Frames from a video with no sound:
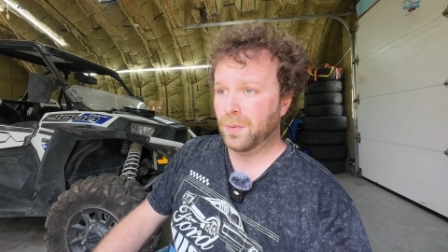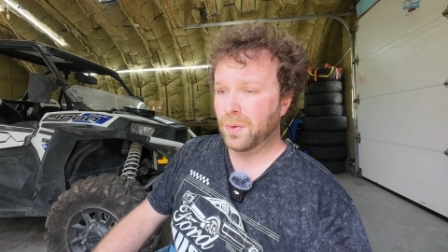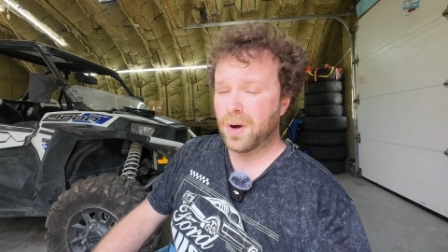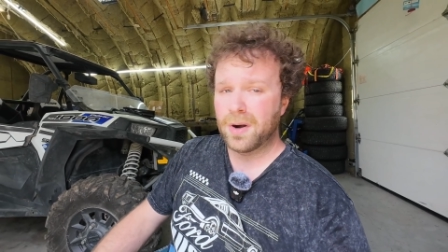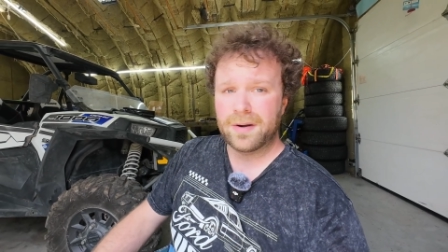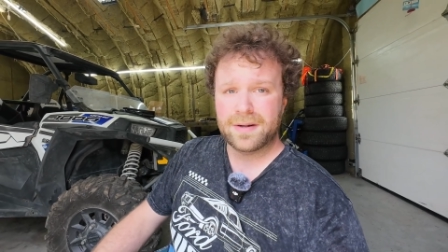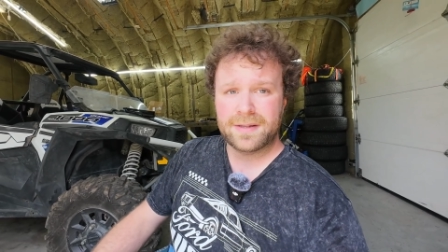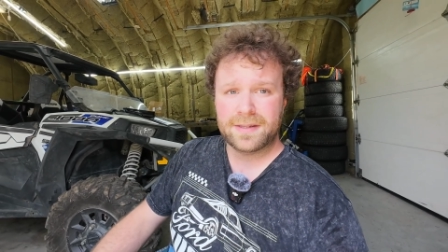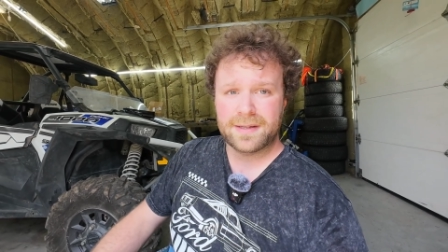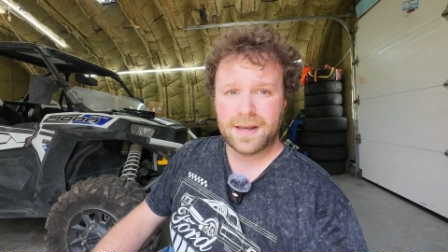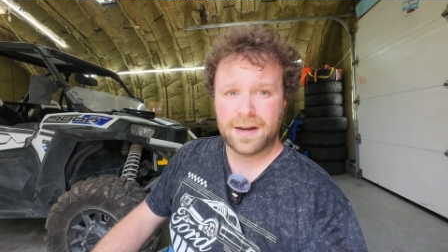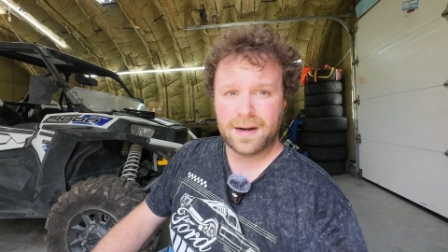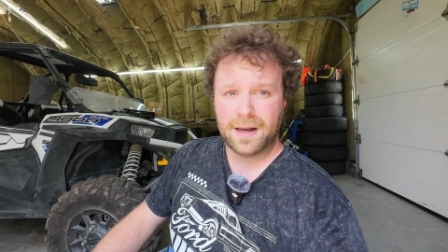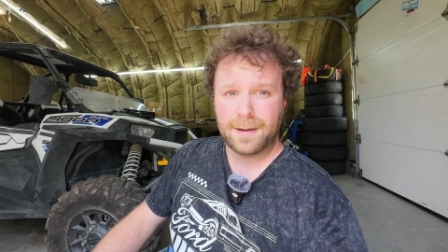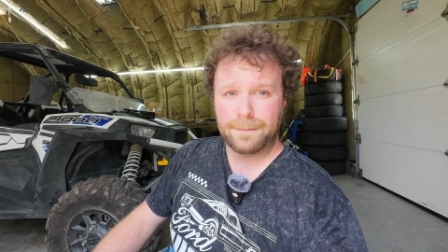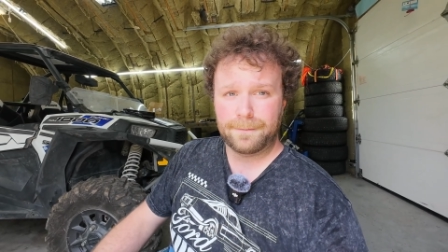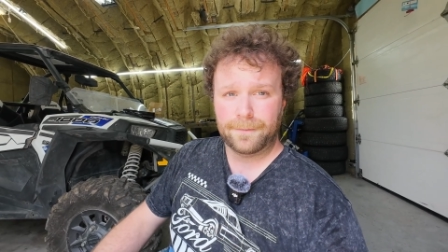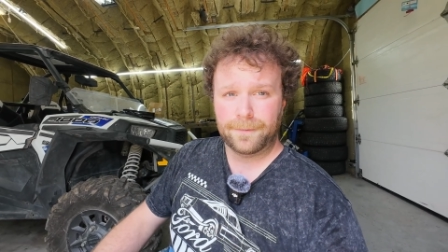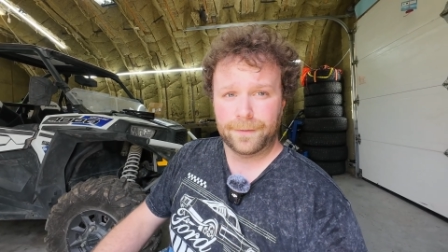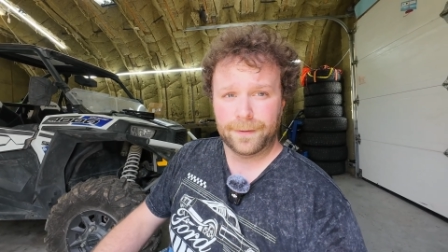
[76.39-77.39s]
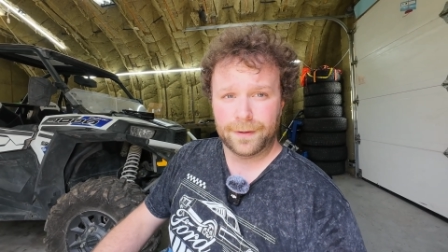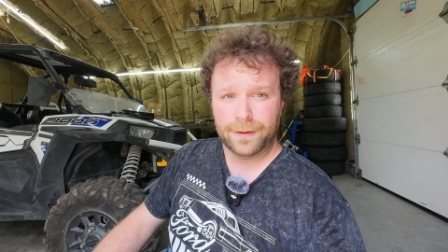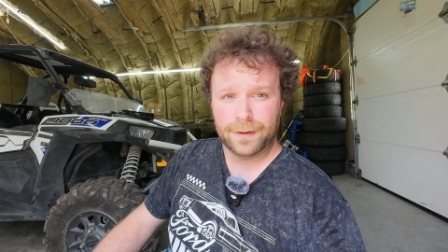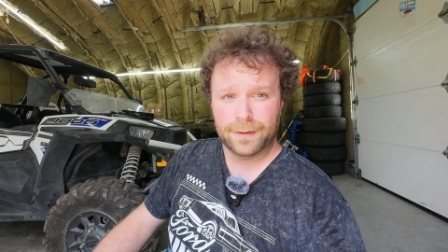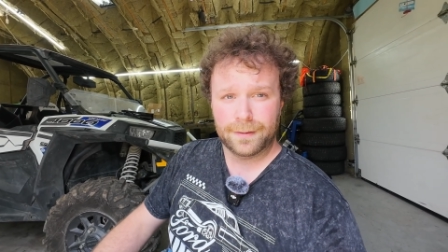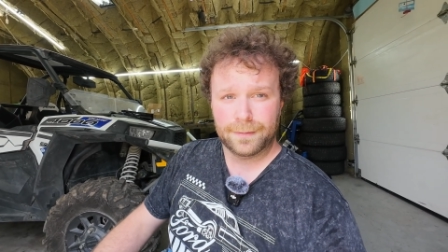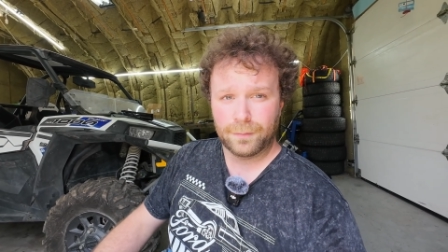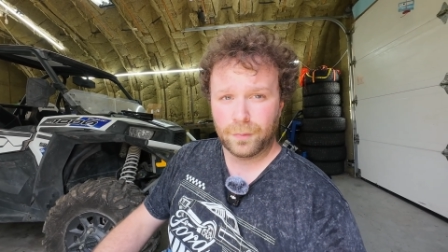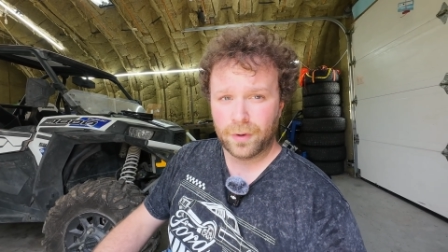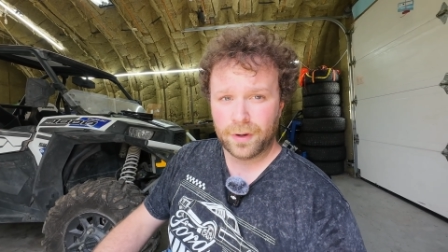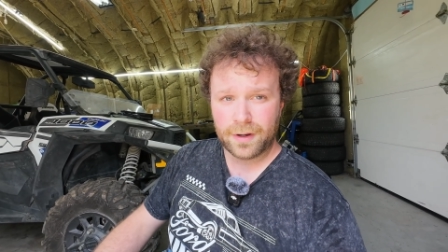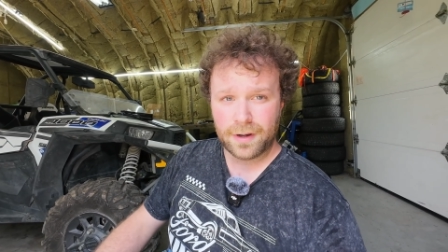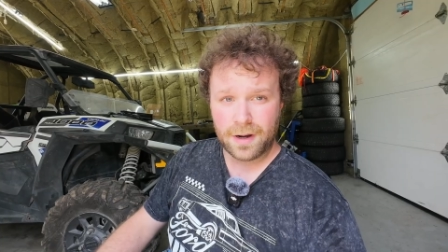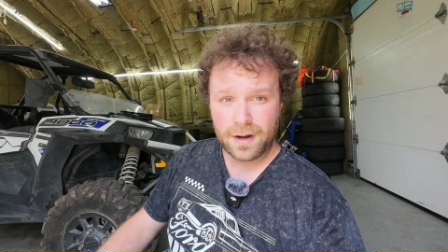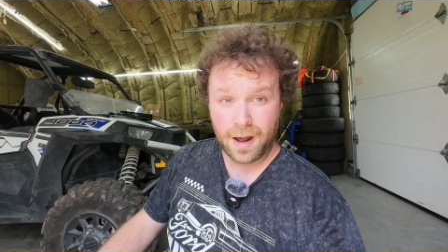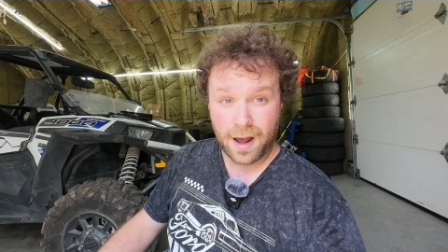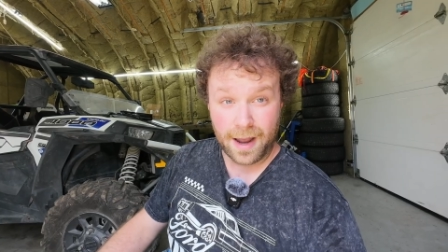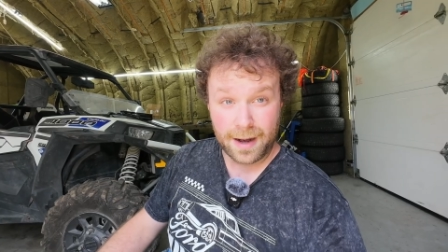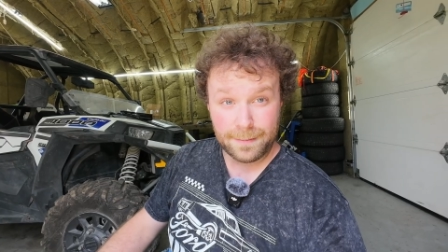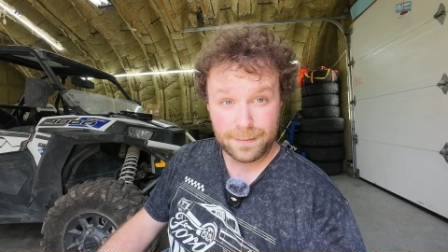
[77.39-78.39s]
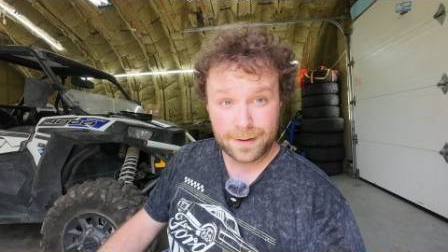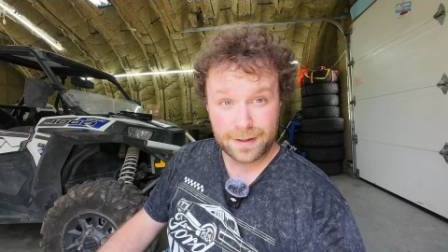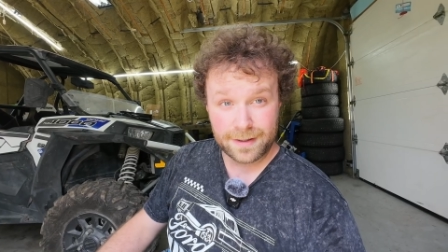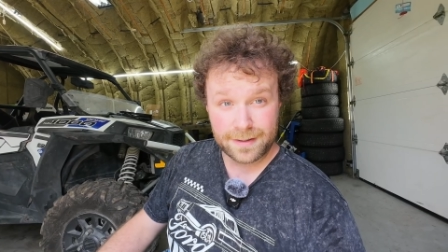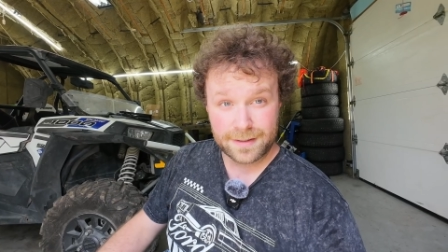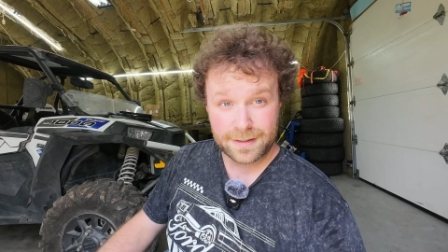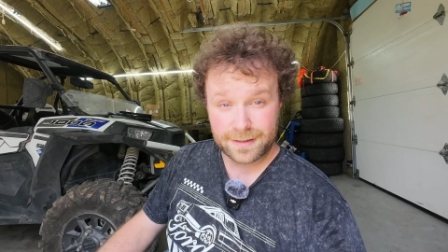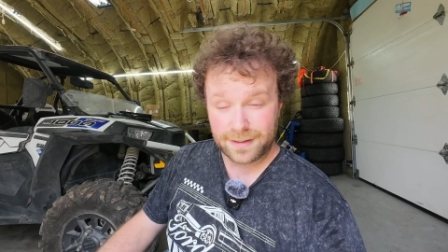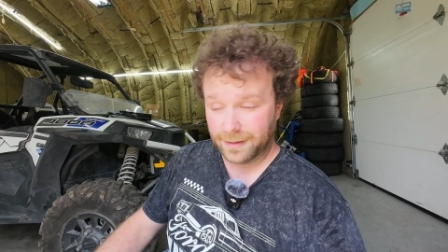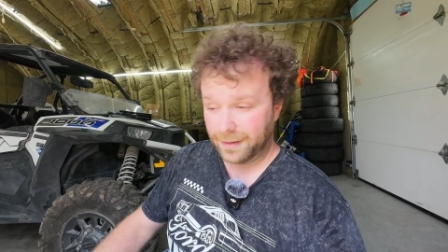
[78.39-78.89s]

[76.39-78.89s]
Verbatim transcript: we're already set up for working on hybrids,